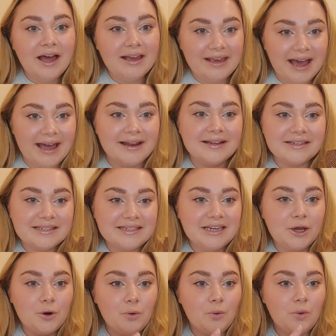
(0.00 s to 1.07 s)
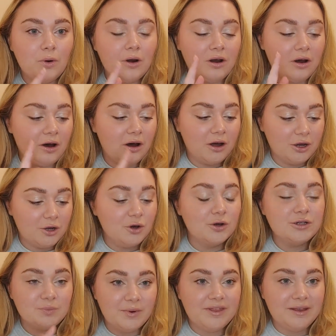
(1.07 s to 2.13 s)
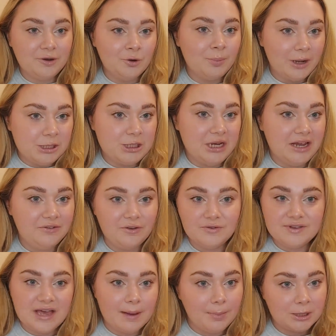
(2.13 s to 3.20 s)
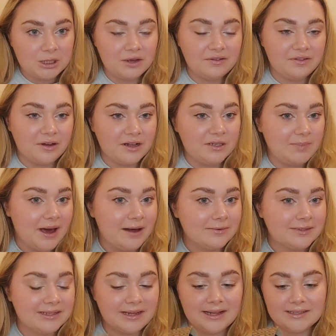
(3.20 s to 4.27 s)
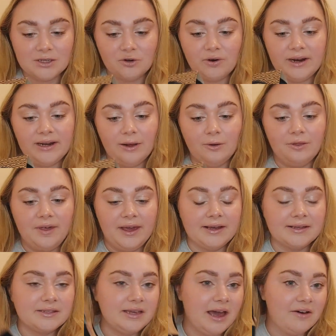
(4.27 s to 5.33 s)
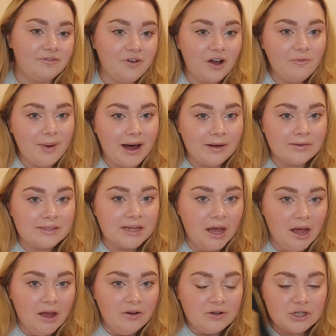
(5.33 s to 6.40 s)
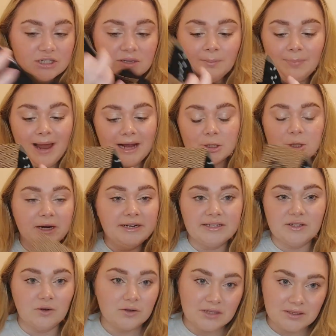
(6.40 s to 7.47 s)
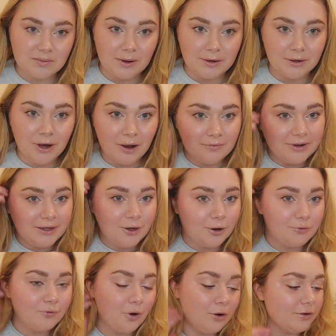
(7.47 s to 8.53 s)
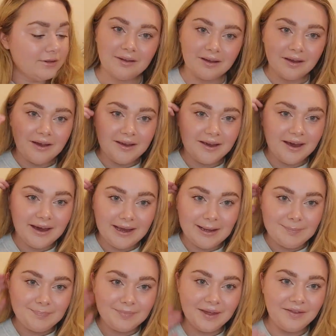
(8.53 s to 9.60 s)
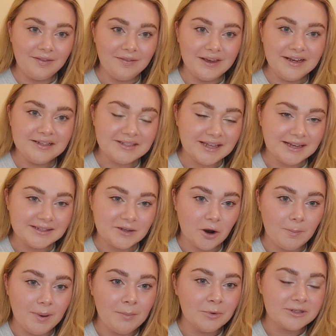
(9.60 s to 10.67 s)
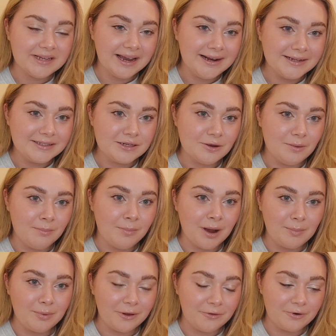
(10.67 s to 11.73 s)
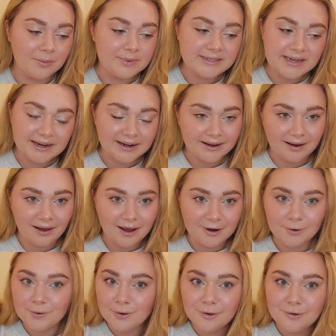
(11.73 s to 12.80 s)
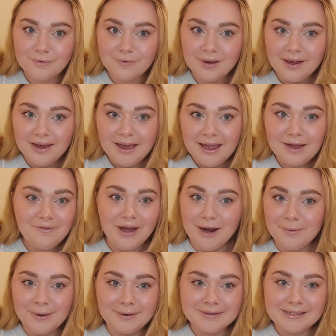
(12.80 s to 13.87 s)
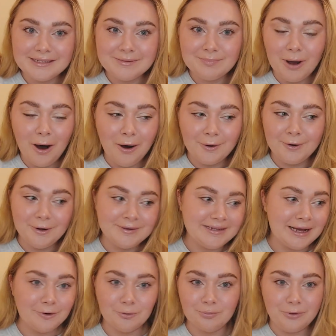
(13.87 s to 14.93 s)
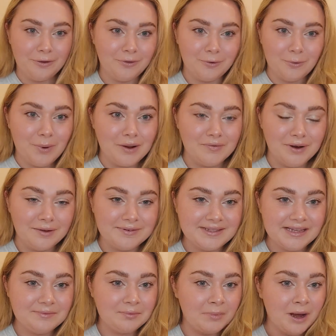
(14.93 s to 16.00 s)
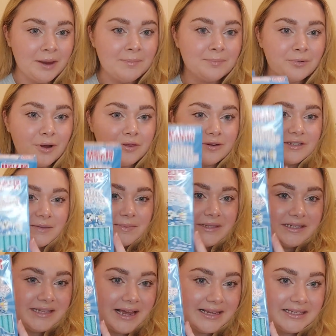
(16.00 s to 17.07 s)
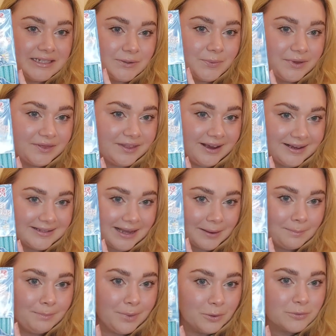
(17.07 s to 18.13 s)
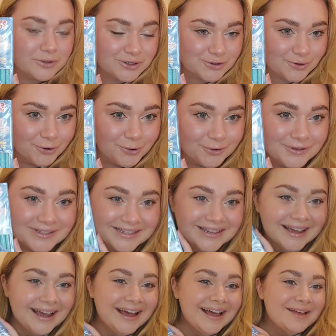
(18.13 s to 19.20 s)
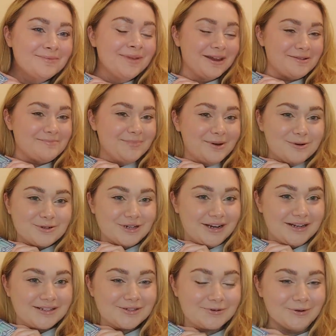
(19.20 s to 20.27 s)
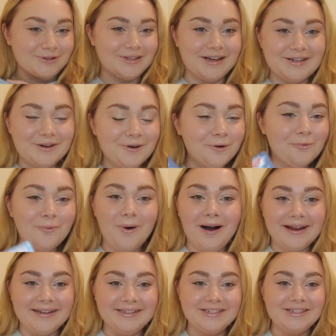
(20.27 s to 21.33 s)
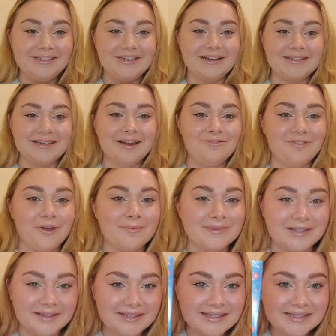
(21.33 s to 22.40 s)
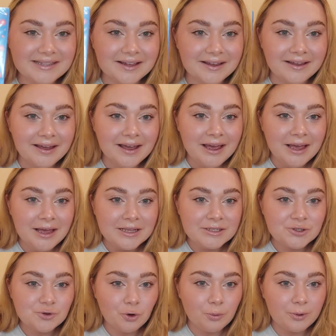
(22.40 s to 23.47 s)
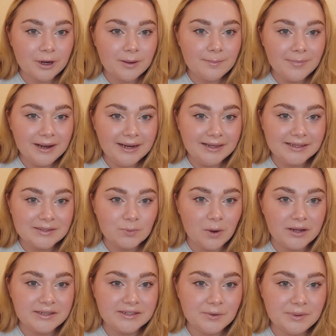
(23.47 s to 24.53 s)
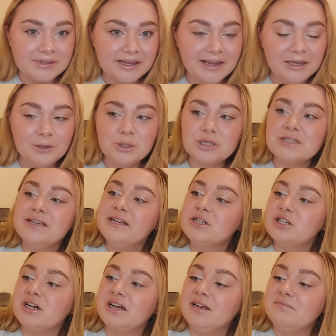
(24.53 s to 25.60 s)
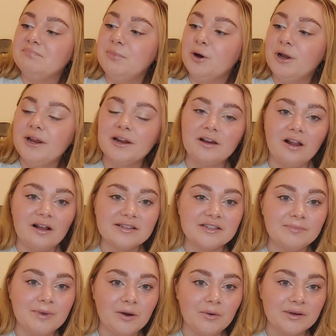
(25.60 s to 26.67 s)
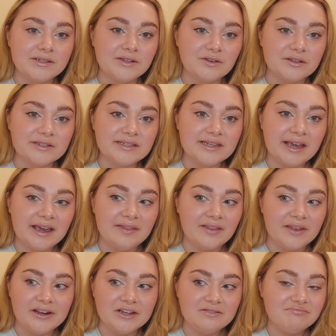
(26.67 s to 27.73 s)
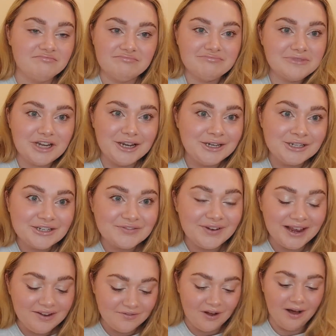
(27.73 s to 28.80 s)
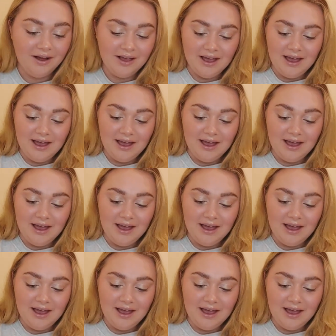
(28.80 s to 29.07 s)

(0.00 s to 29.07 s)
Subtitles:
again, still good within your budget if you set a budget of £30, and that's a great little thing. So yeah, £5, just some black trainer socks as well, you can't really go wrong. Okay, and then these things are a bit more tailored to my brother in particular. I don't know if anyone else's partner, dad or brother or whatever loves these. My brother's obsessed with these like milk straws, like milkshake straws. I don't know why, he just does love them. So this is the Strawberry Millions one. So it's like you just literally put it in a glass of milk, as you can see, and then it changes flavour.